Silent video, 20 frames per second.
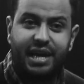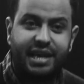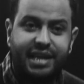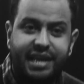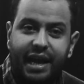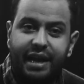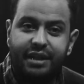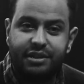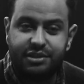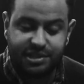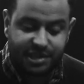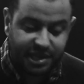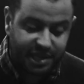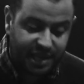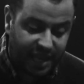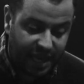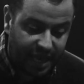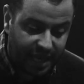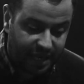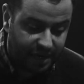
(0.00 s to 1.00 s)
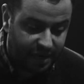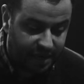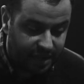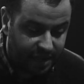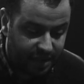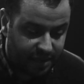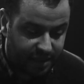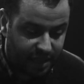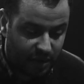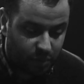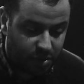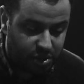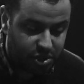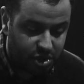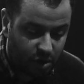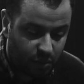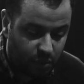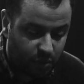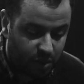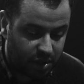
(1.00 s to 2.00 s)
against a candidate that we
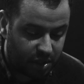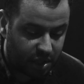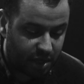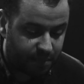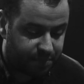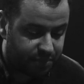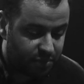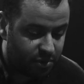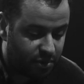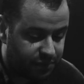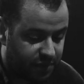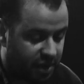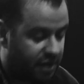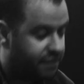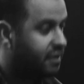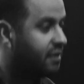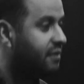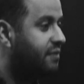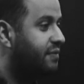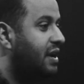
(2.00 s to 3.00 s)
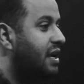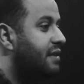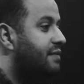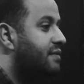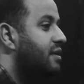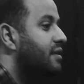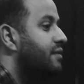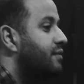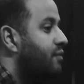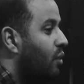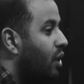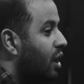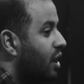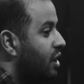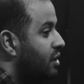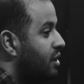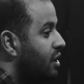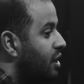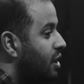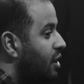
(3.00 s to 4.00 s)
don't really approve of in favor of
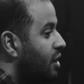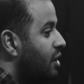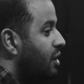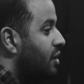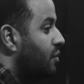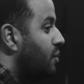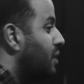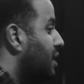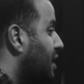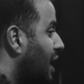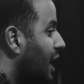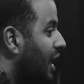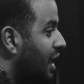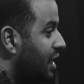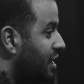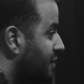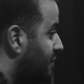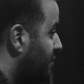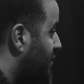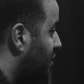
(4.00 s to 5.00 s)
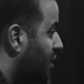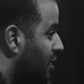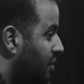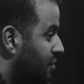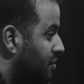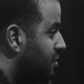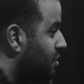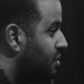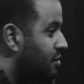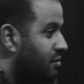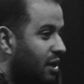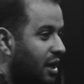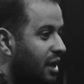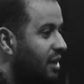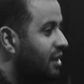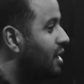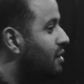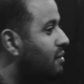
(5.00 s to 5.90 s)
one we kind of don't, right?